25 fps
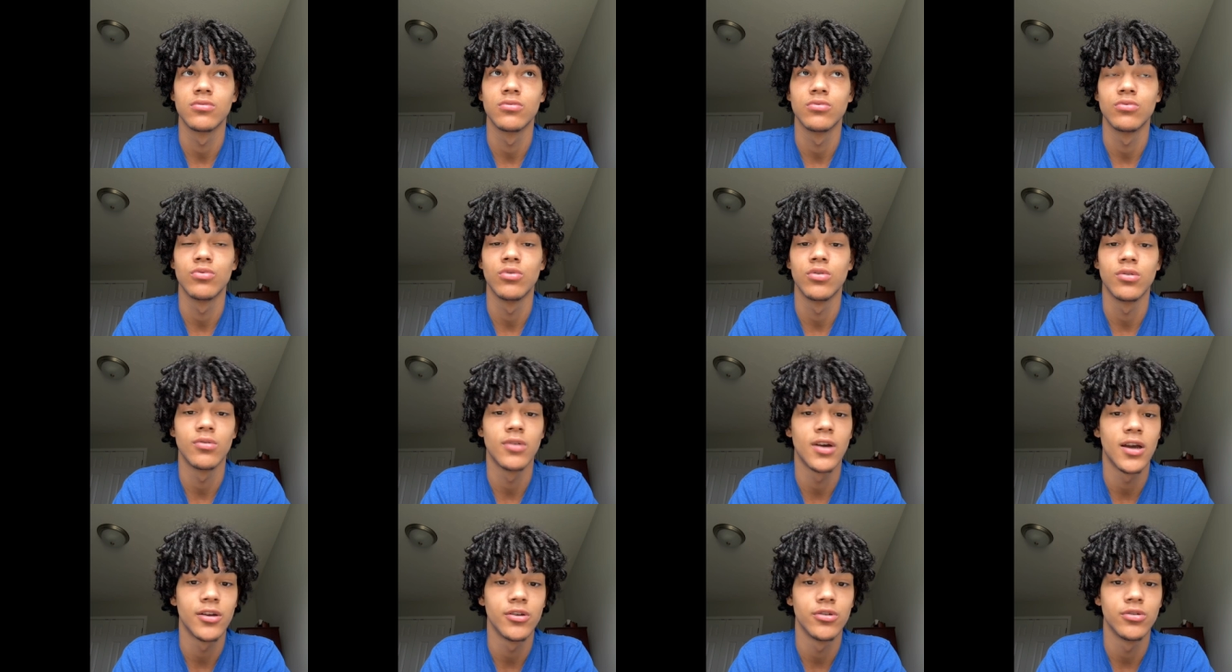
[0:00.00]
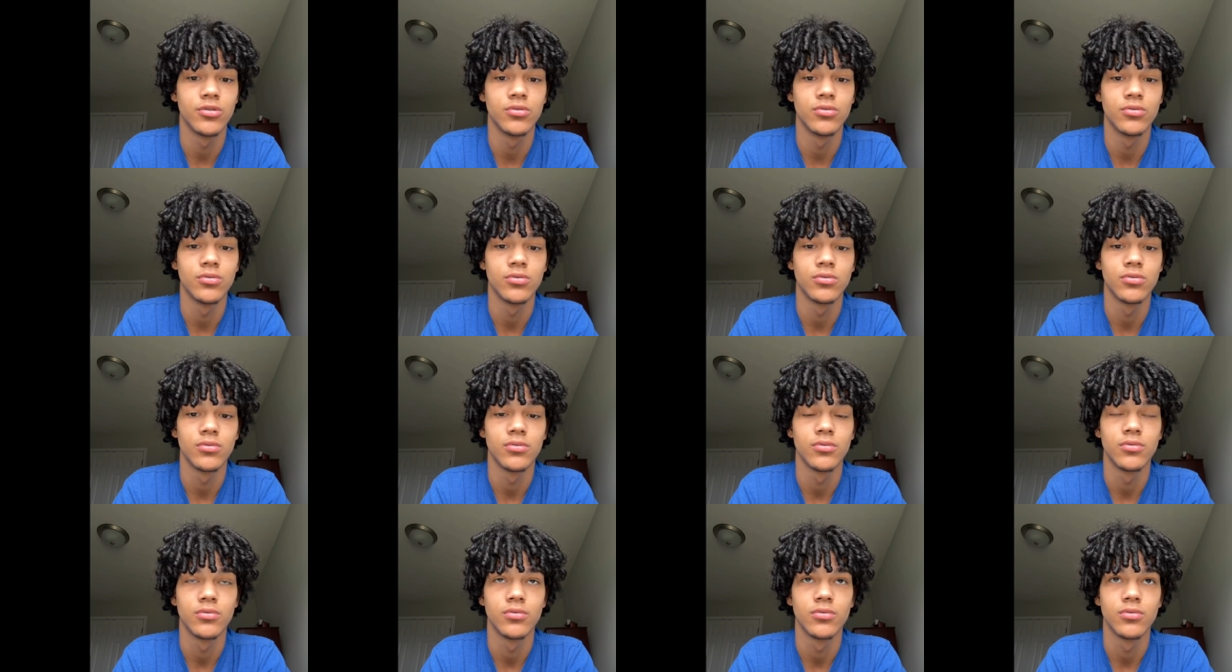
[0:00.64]
What do I do?
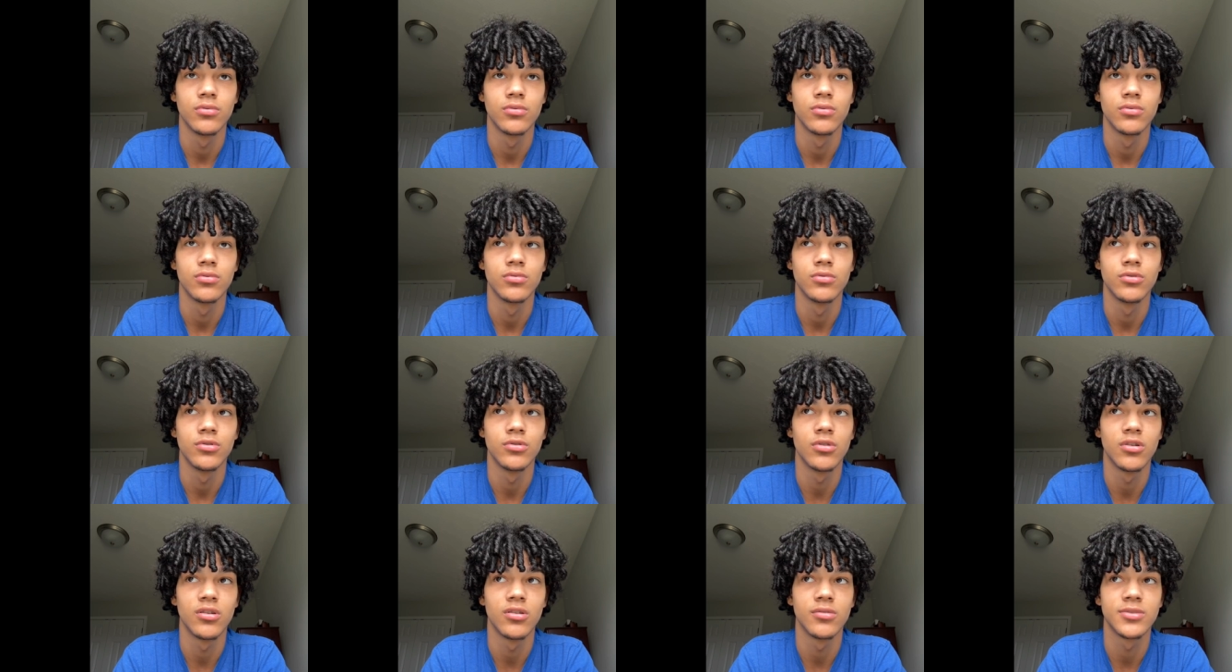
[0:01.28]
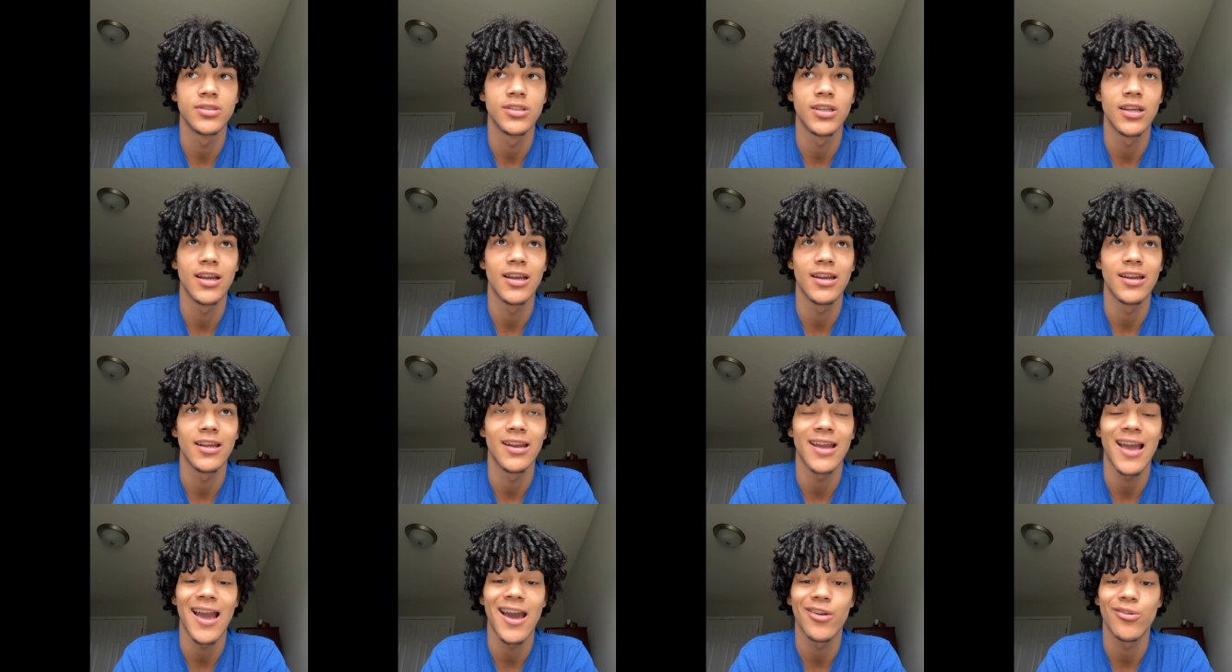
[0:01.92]
You know what I'm saying?
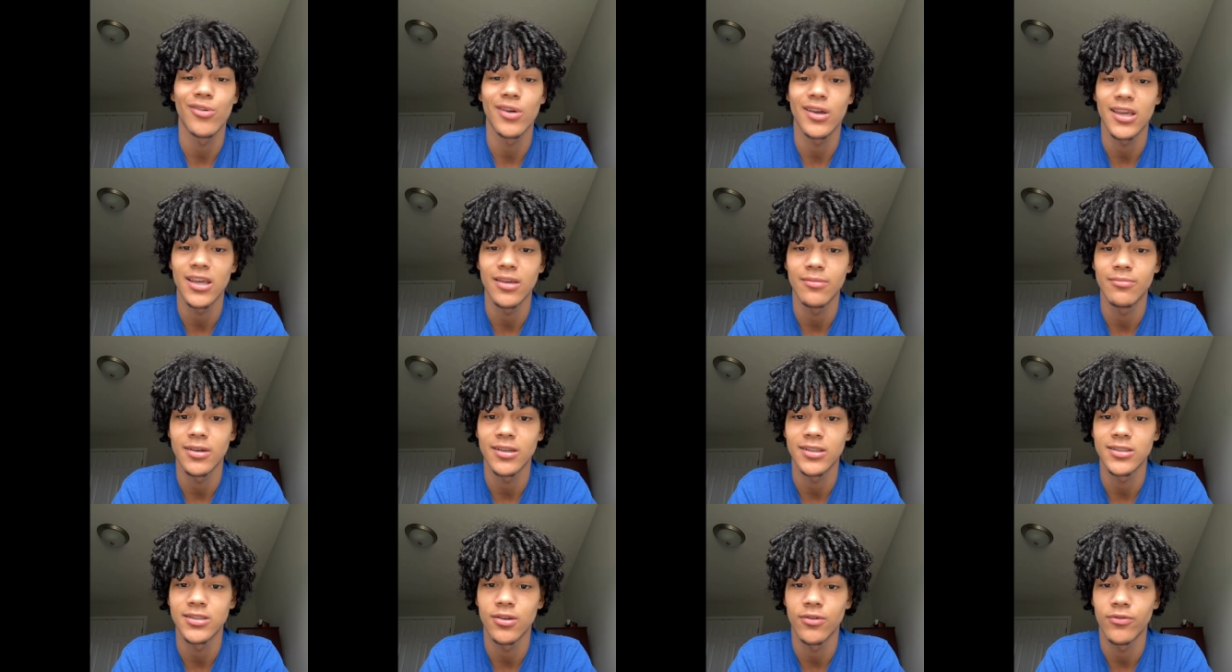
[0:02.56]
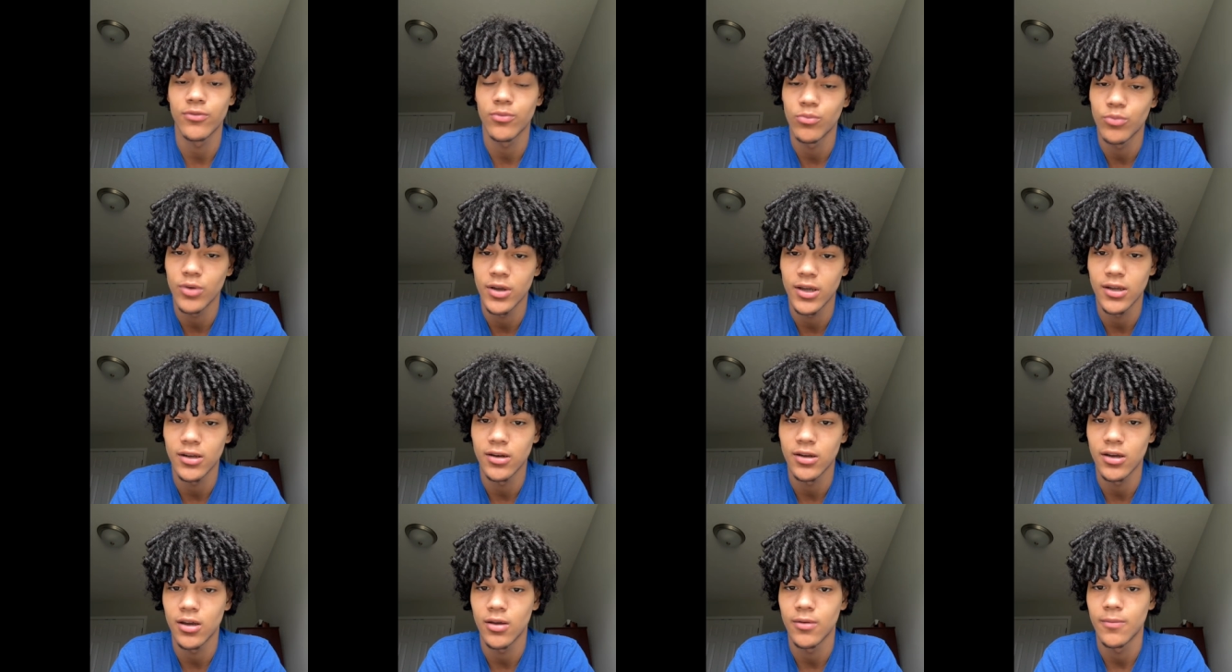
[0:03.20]
And how do I keep myself from
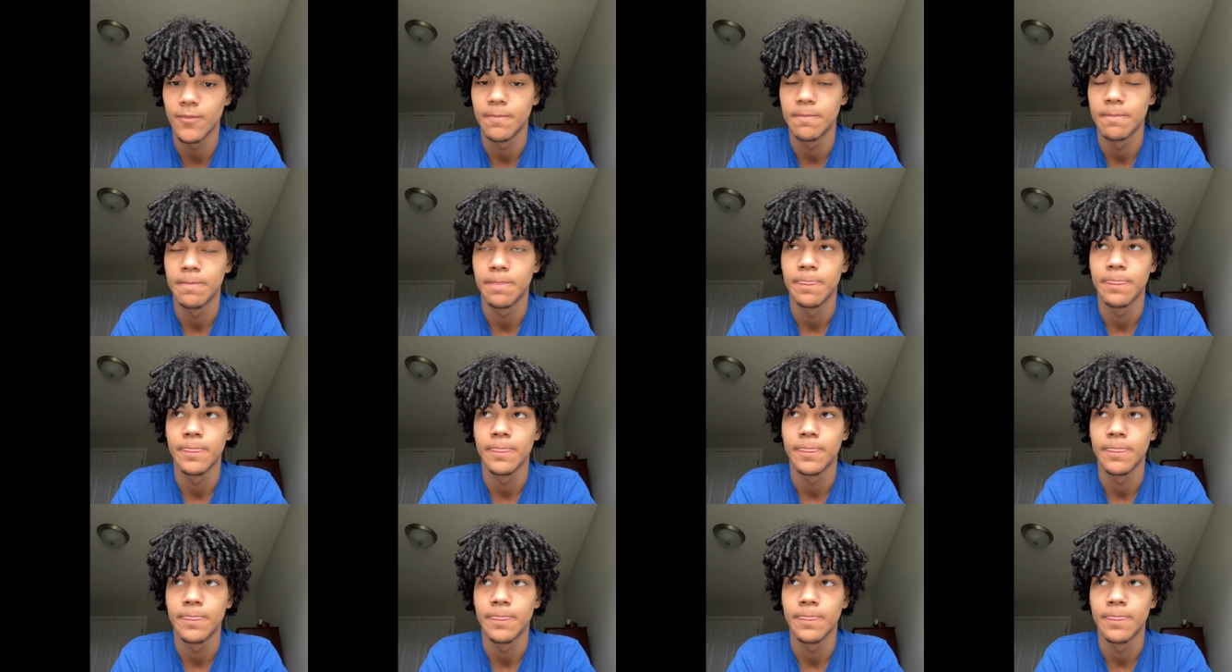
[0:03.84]
waking up?